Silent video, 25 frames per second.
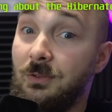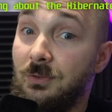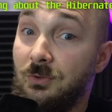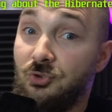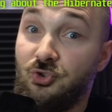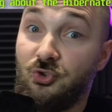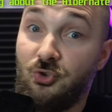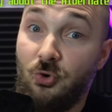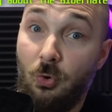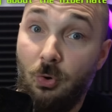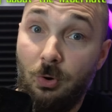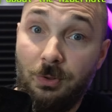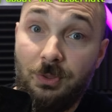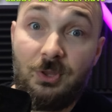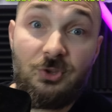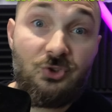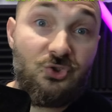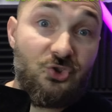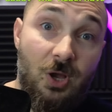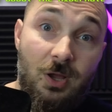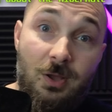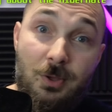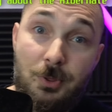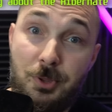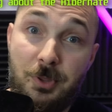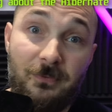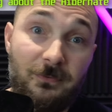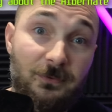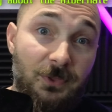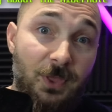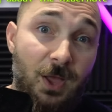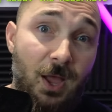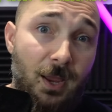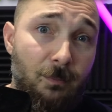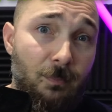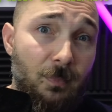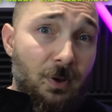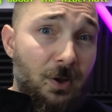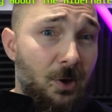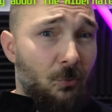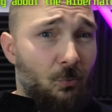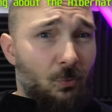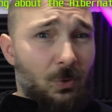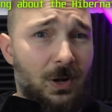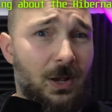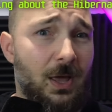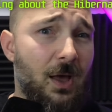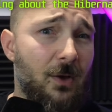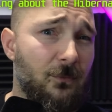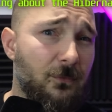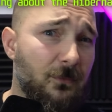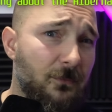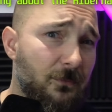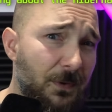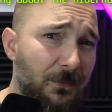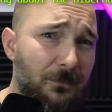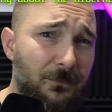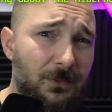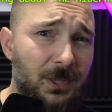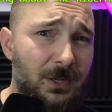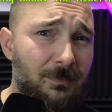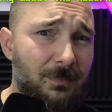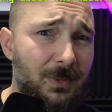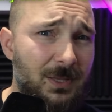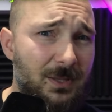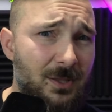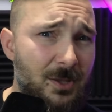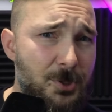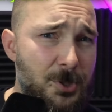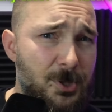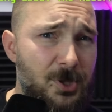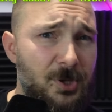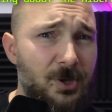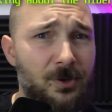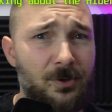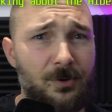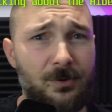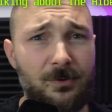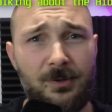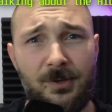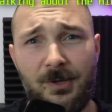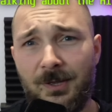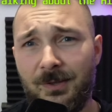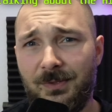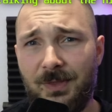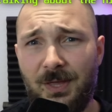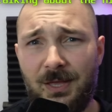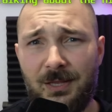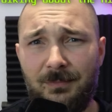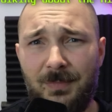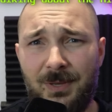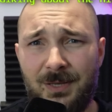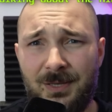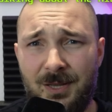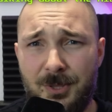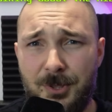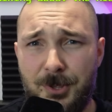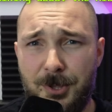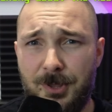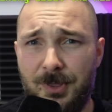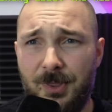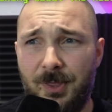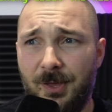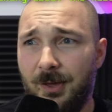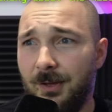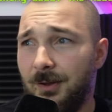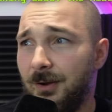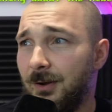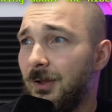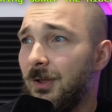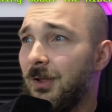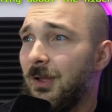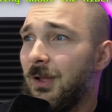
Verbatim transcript: short chunks of time. We'll have 15 minutes here, 10 minutes there.